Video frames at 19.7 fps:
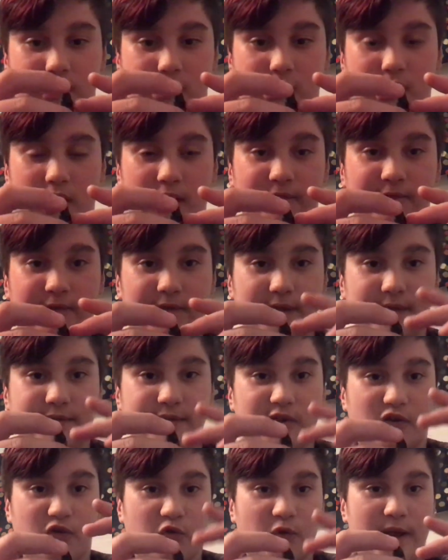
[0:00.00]
it's gonna
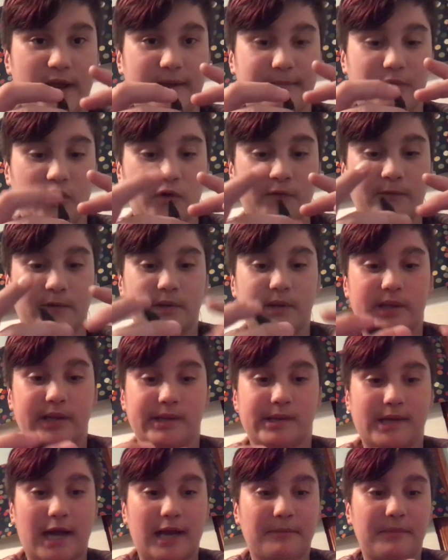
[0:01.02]
fit the crayon perfectly,
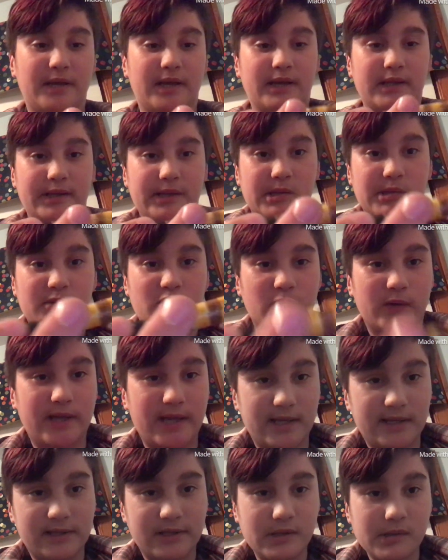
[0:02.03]
it's got to be at least
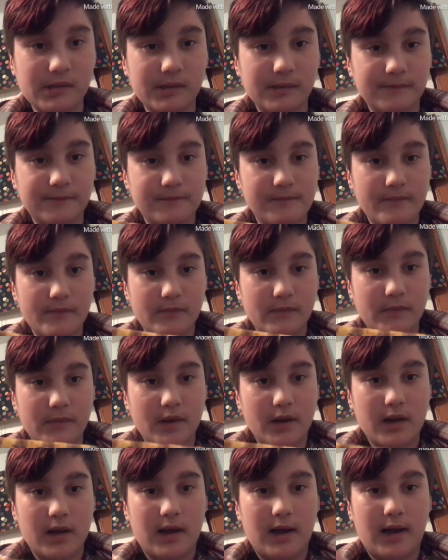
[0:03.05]
3 inches.
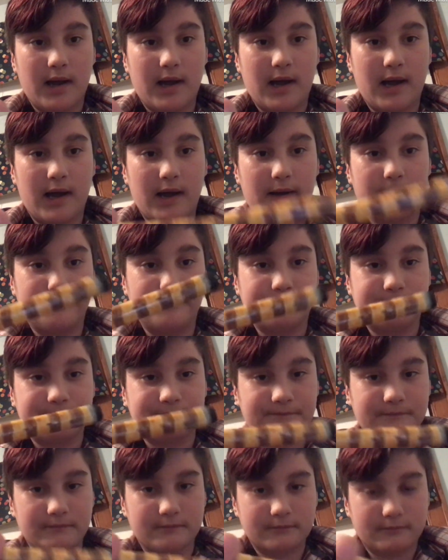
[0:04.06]
So
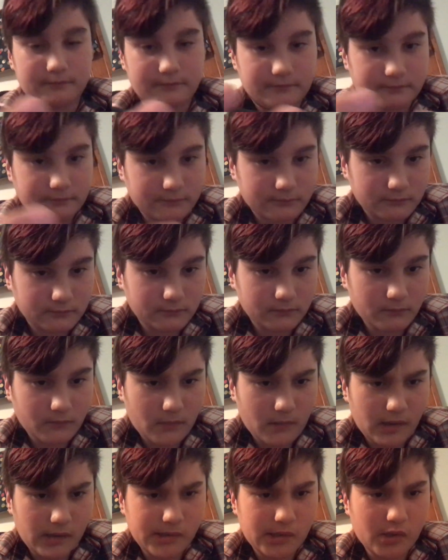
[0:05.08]

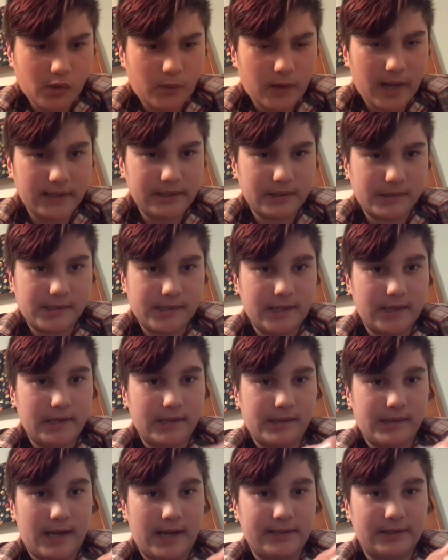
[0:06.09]
what I just did
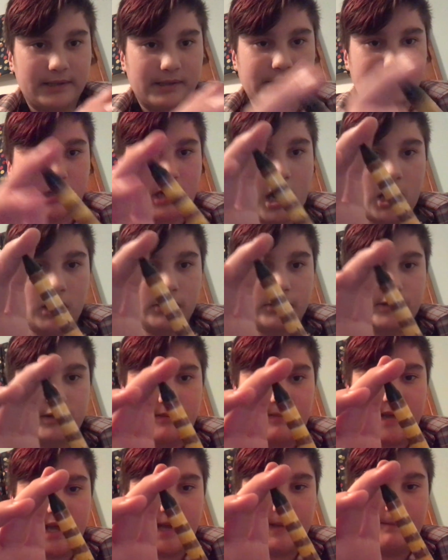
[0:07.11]
is I just colored
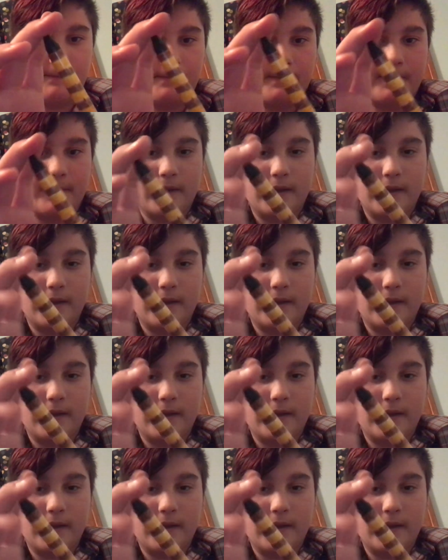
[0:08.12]
them in,